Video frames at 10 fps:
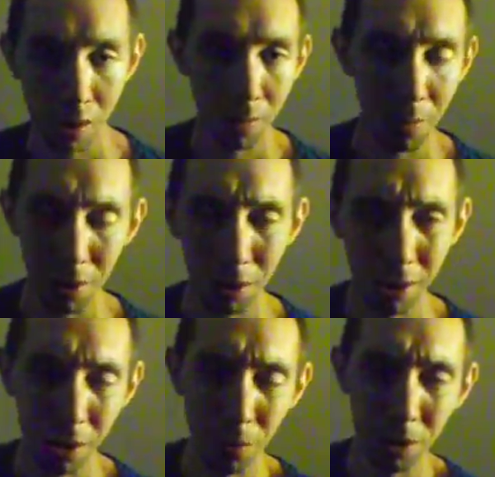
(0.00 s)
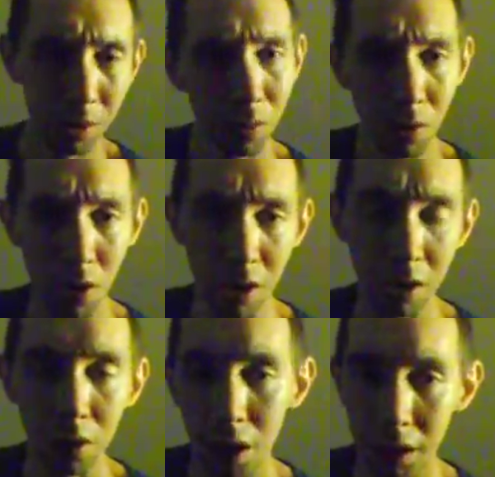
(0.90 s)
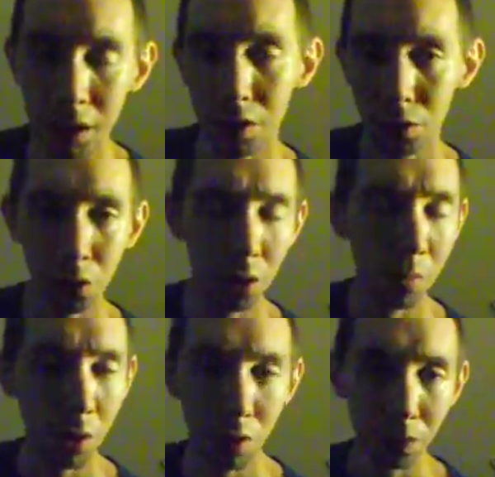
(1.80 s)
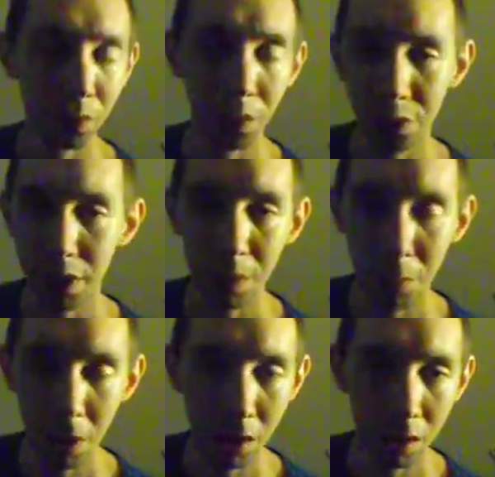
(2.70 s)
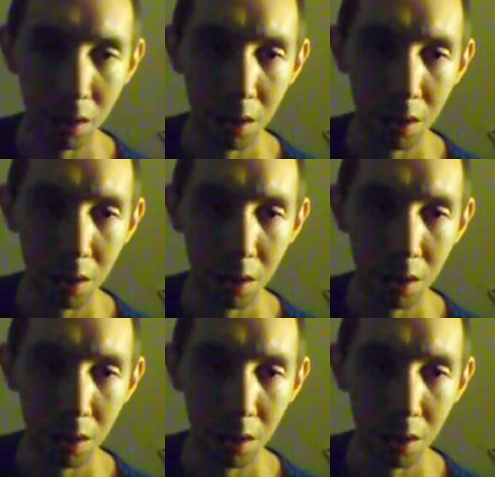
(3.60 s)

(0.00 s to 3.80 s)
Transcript: I'm like, you know, what's going on here? I can get the turbo for $50 a month.